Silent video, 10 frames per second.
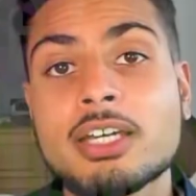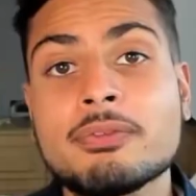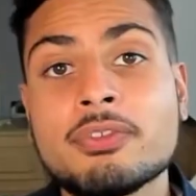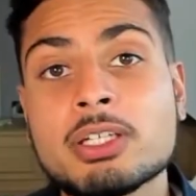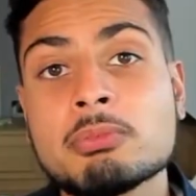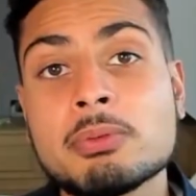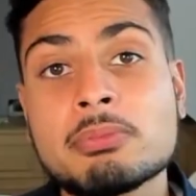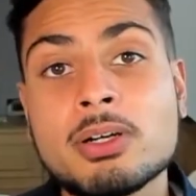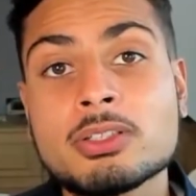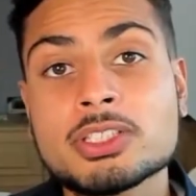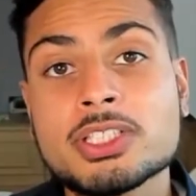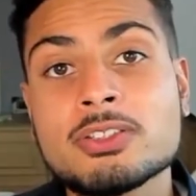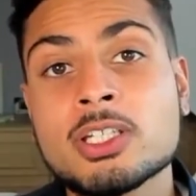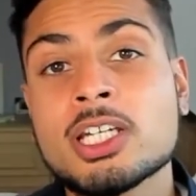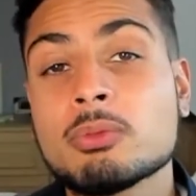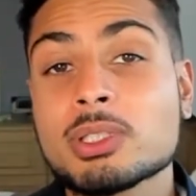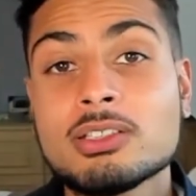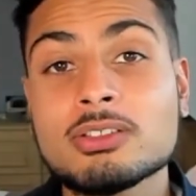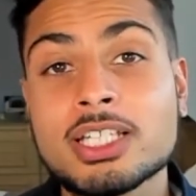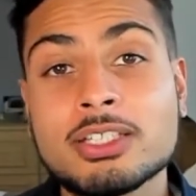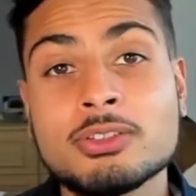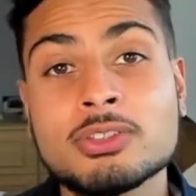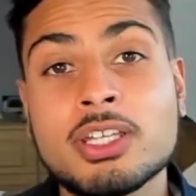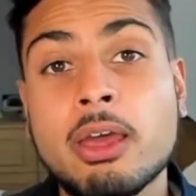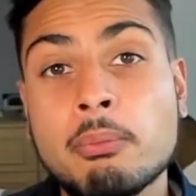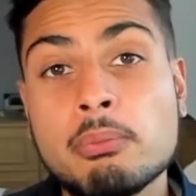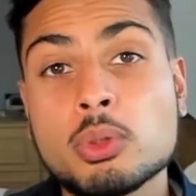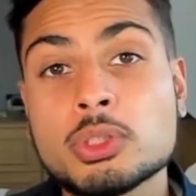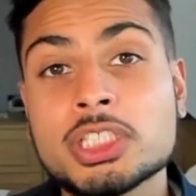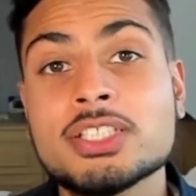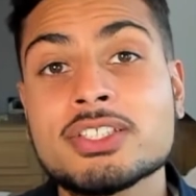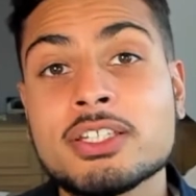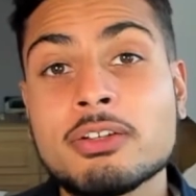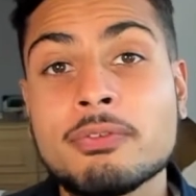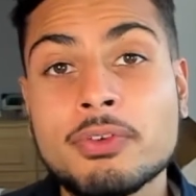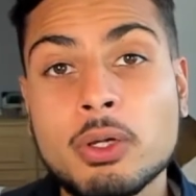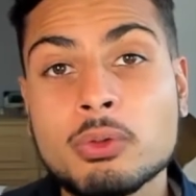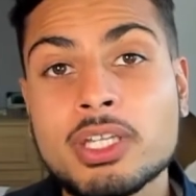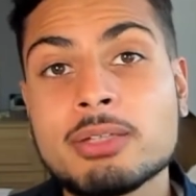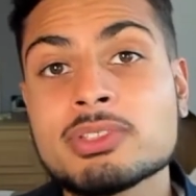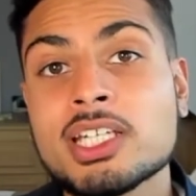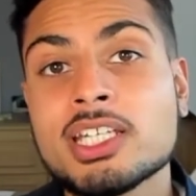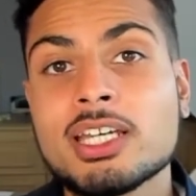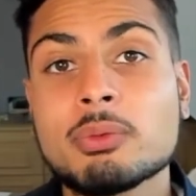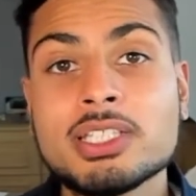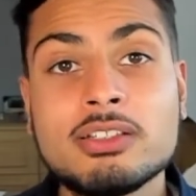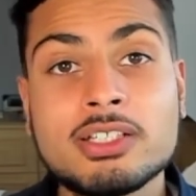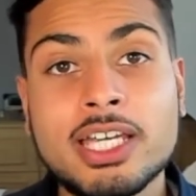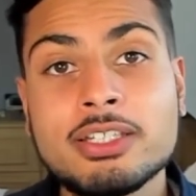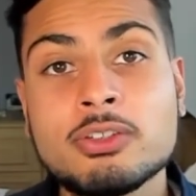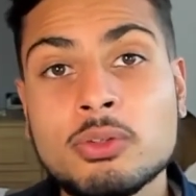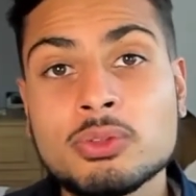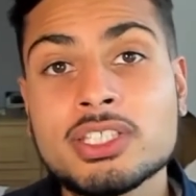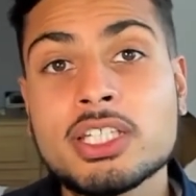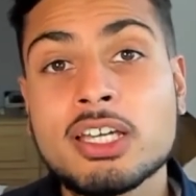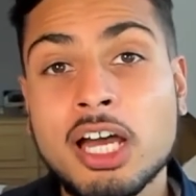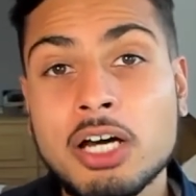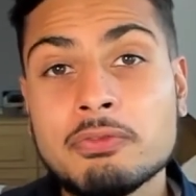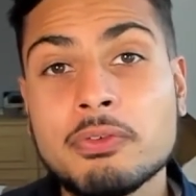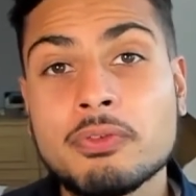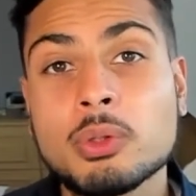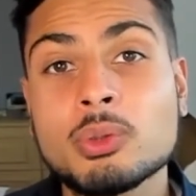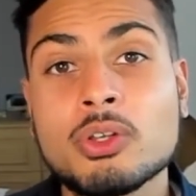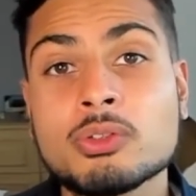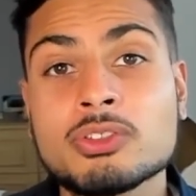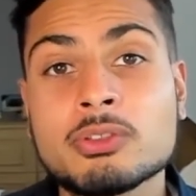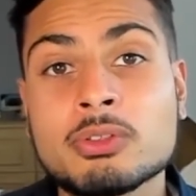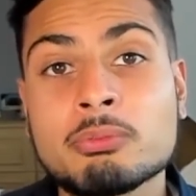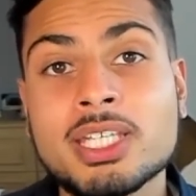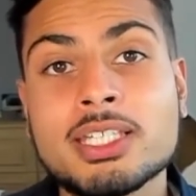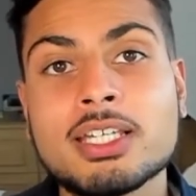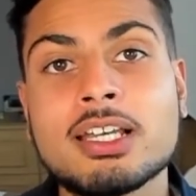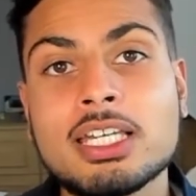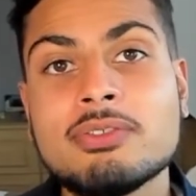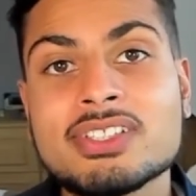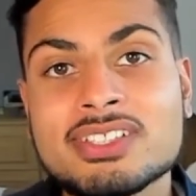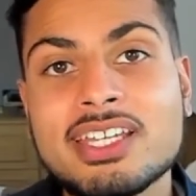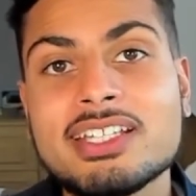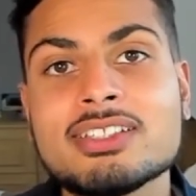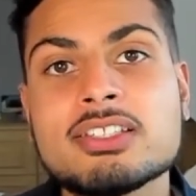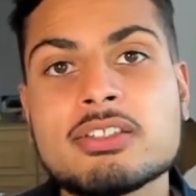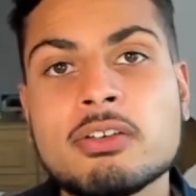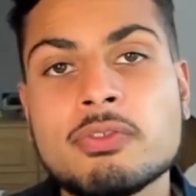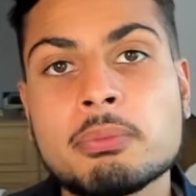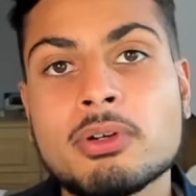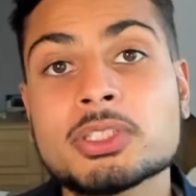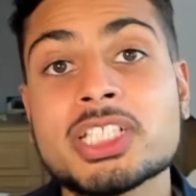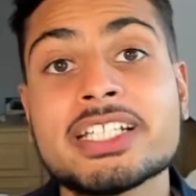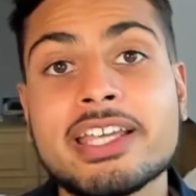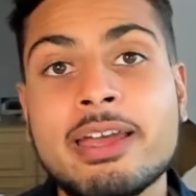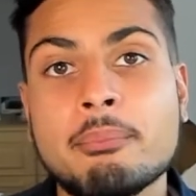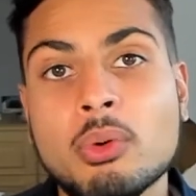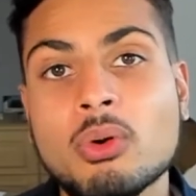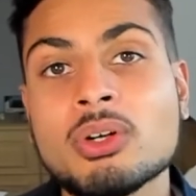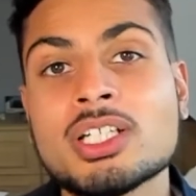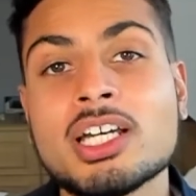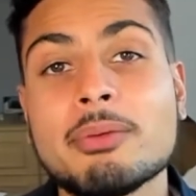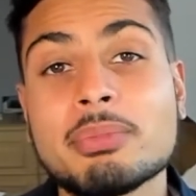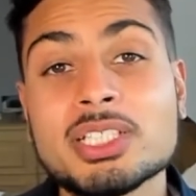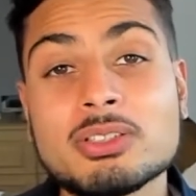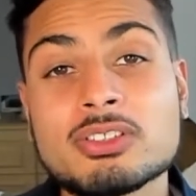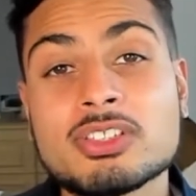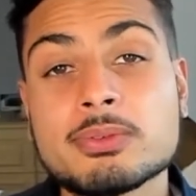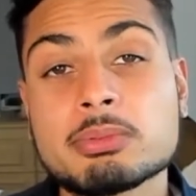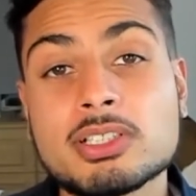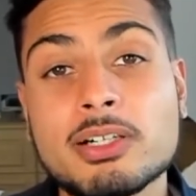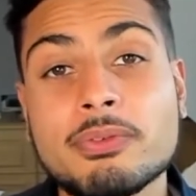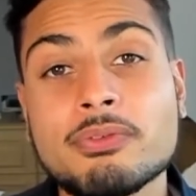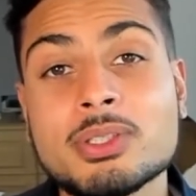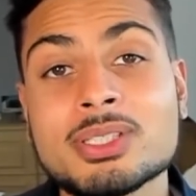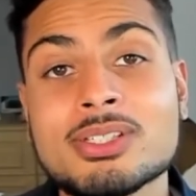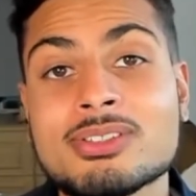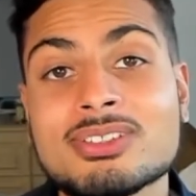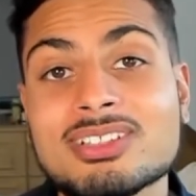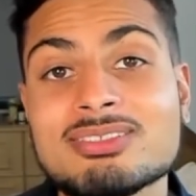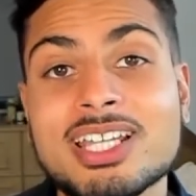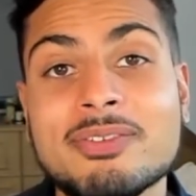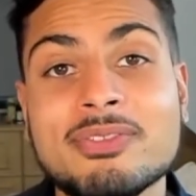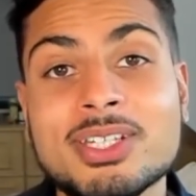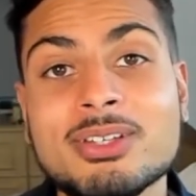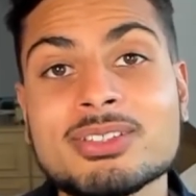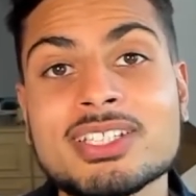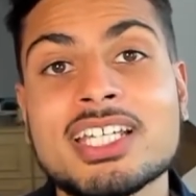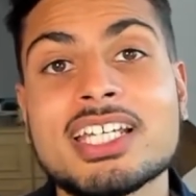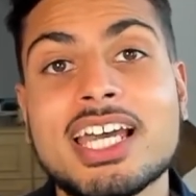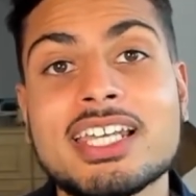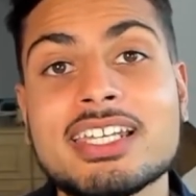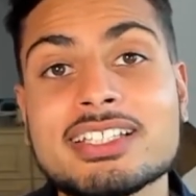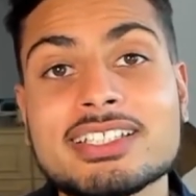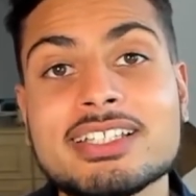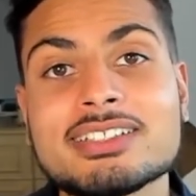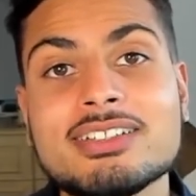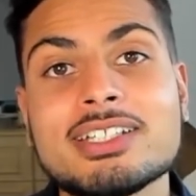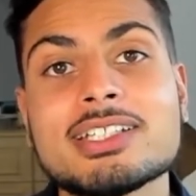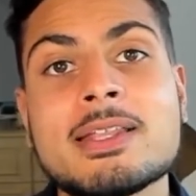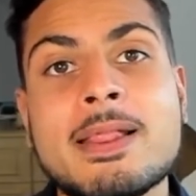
at Figma branches, we're going to look at using emojis in your file names, and we're going to look at using the cover photos to make it clear the status of the project and more. Be sure to subscribe for future design related videos videos and let's get started.